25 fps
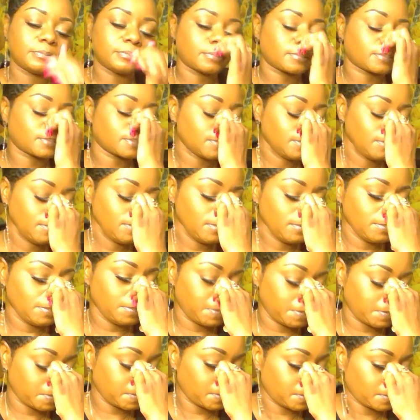
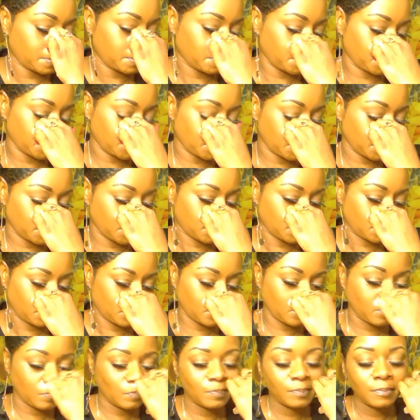
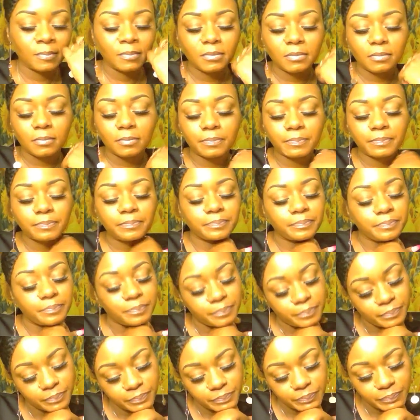
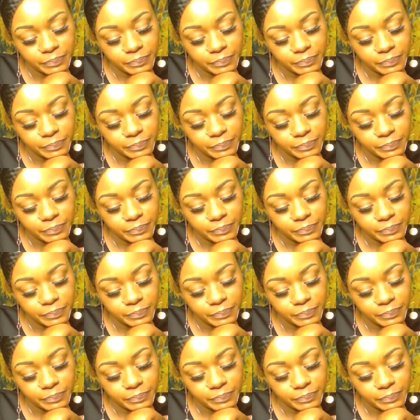(no one is talking)